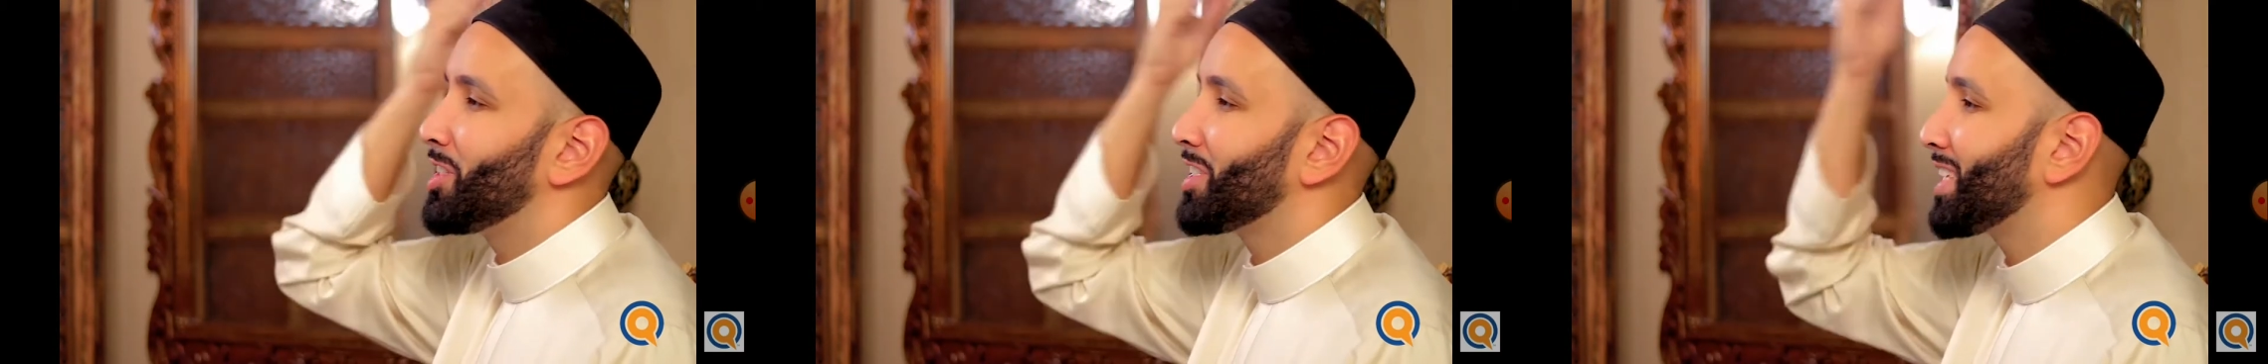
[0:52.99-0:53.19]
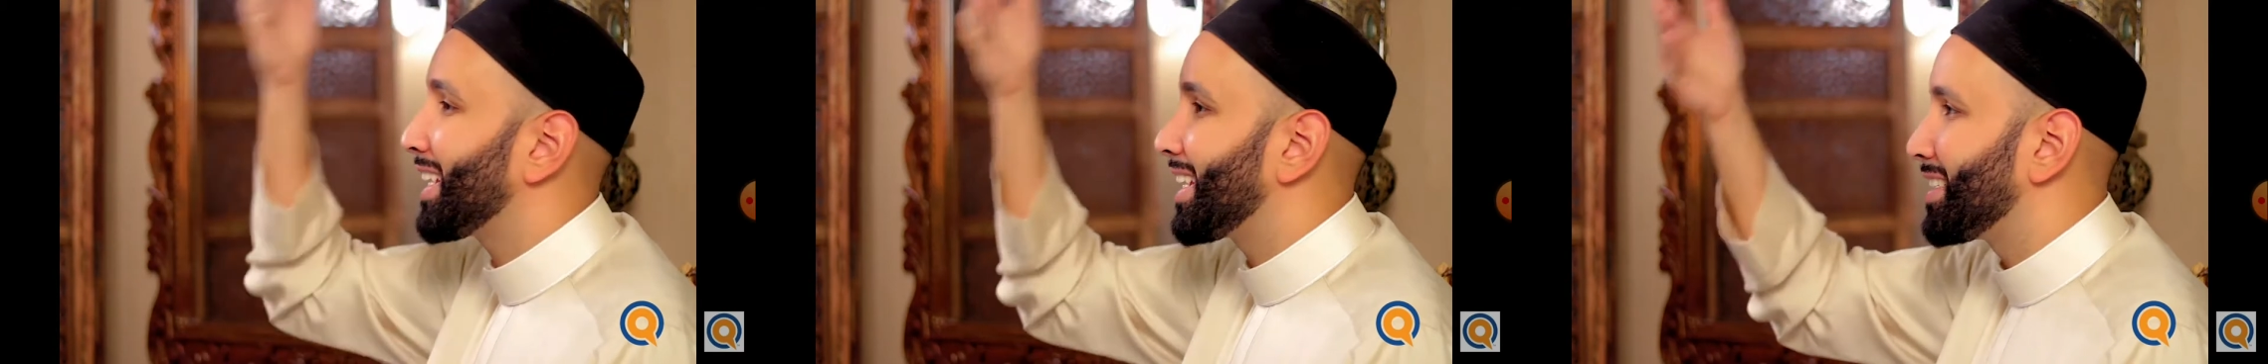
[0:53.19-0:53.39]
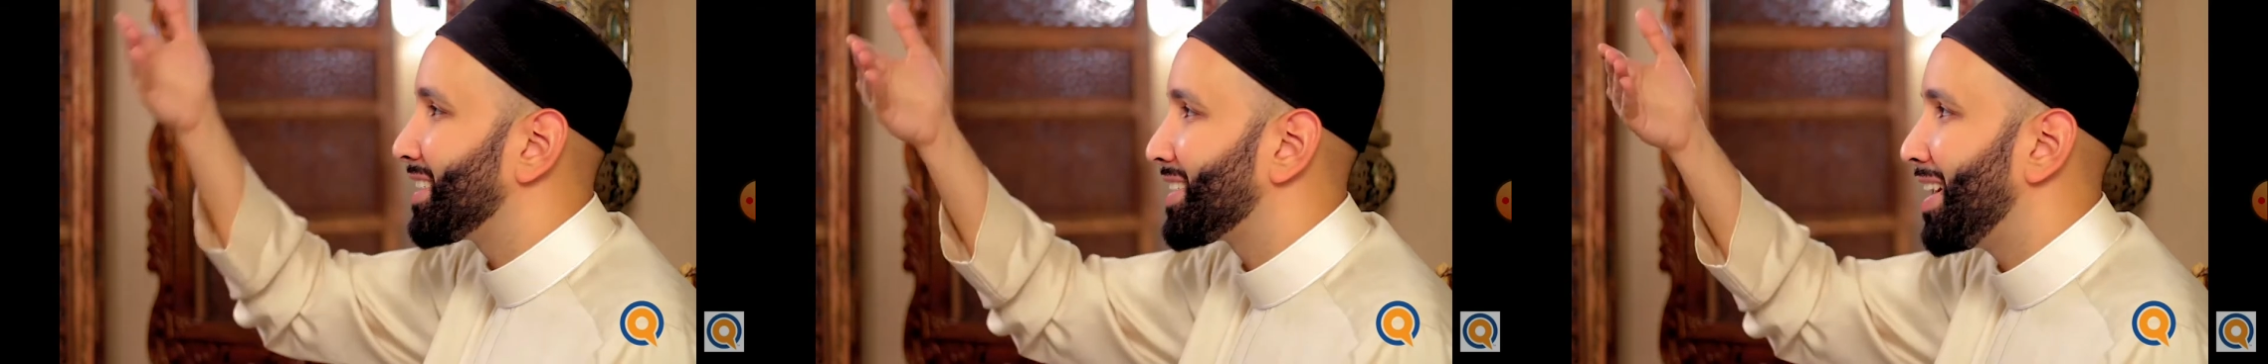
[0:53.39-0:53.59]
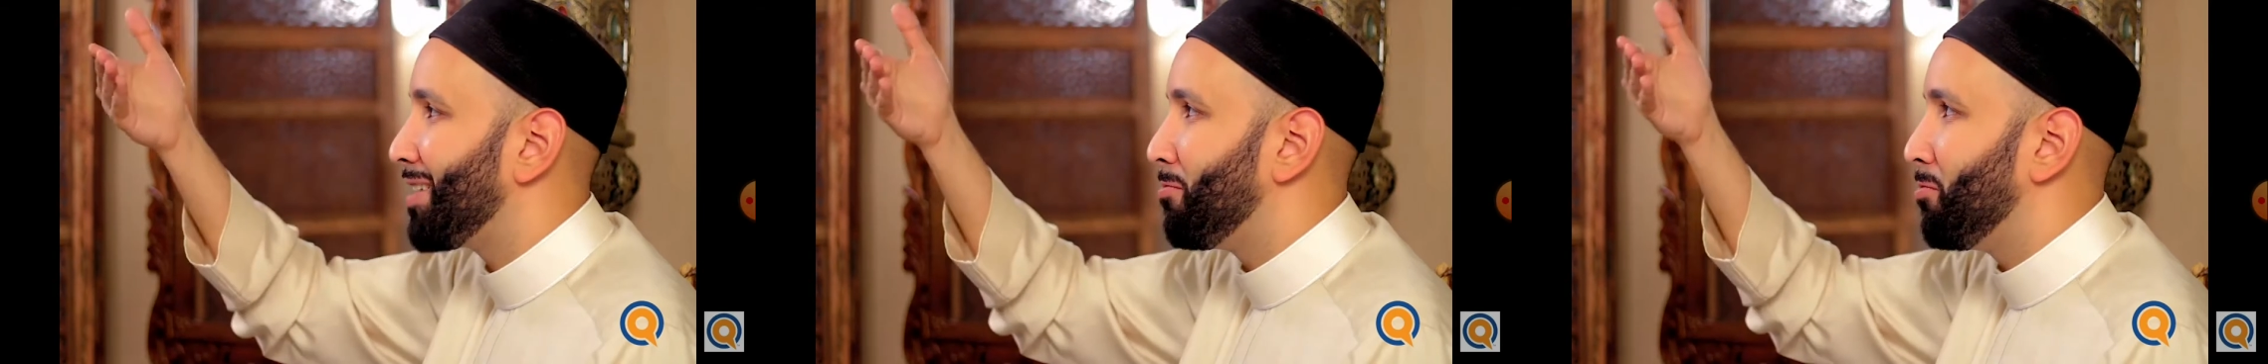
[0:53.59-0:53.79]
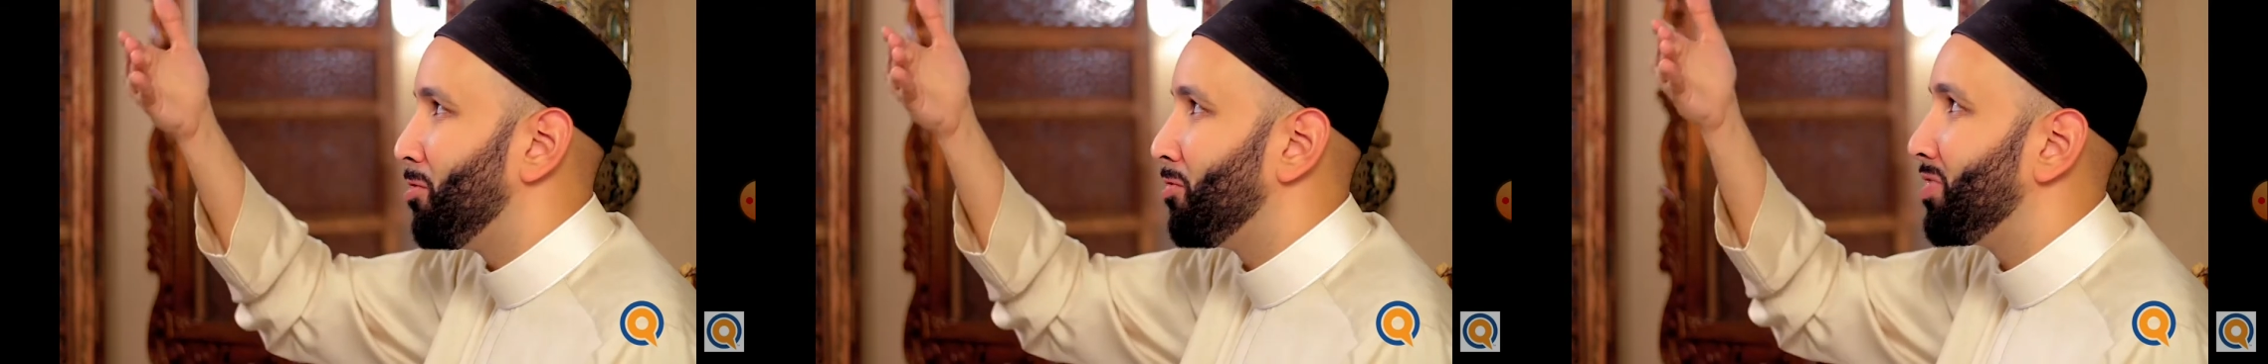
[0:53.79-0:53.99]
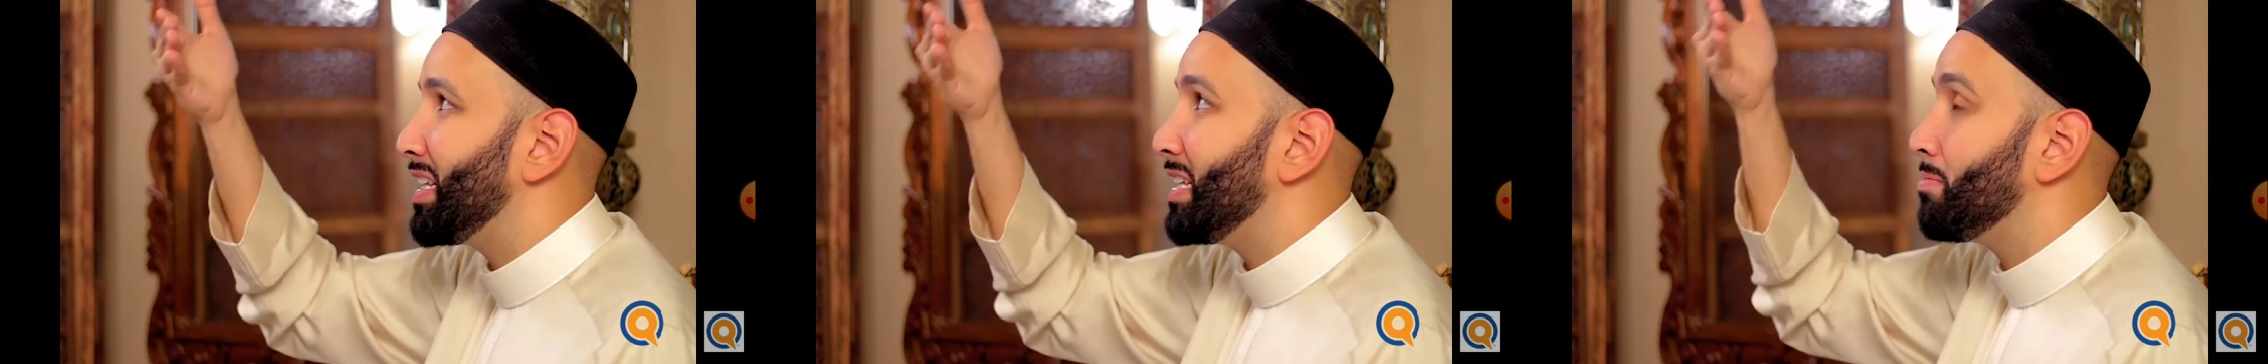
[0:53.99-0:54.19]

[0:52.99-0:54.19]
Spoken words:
just like a sunroof,